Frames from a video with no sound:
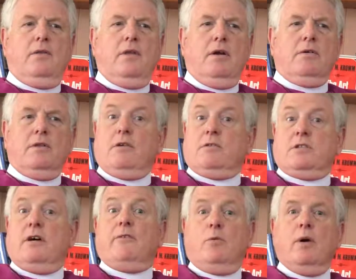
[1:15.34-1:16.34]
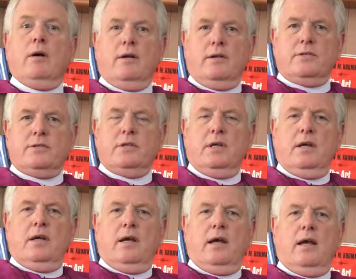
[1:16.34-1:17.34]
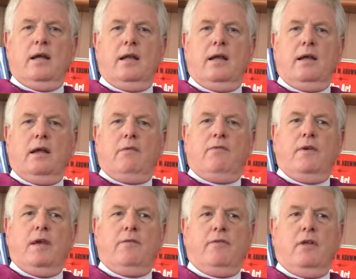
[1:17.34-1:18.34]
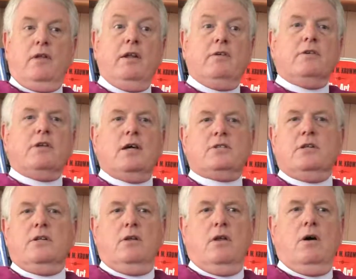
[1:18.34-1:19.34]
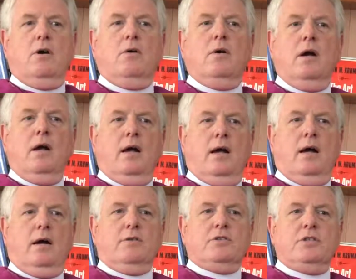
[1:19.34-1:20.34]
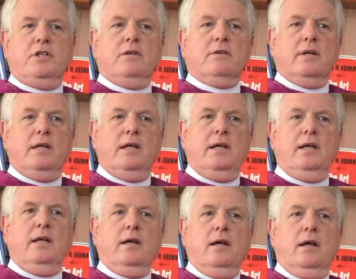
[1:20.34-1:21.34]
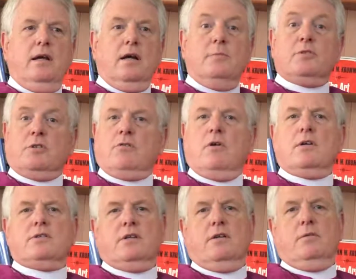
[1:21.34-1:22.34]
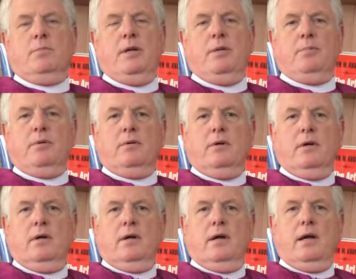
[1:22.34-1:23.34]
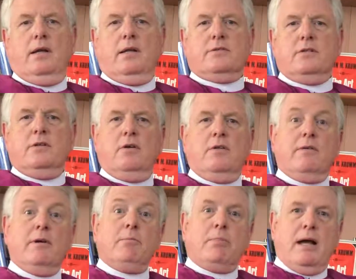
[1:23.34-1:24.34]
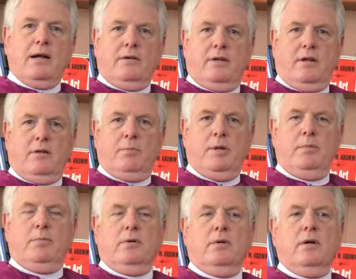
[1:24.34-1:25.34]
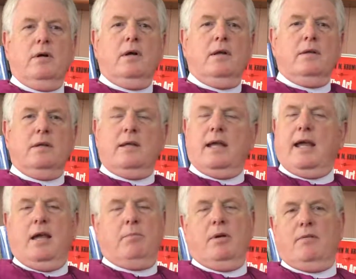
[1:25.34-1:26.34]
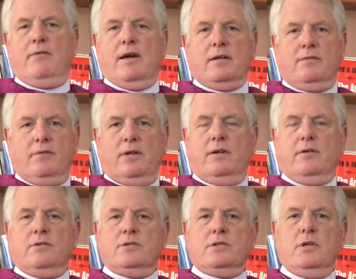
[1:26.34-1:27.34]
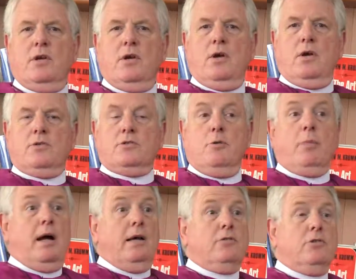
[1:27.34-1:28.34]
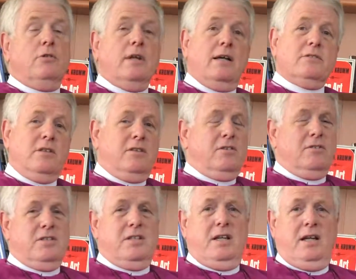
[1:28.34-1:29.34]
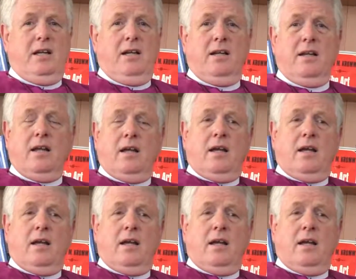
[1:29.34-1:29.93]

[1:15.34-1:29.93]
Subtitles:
their self-awareness. And if a leader doesn't know how she or he comes across to other people and doesn't know their impact on other people, then they can't be effective leaders. So by 2013,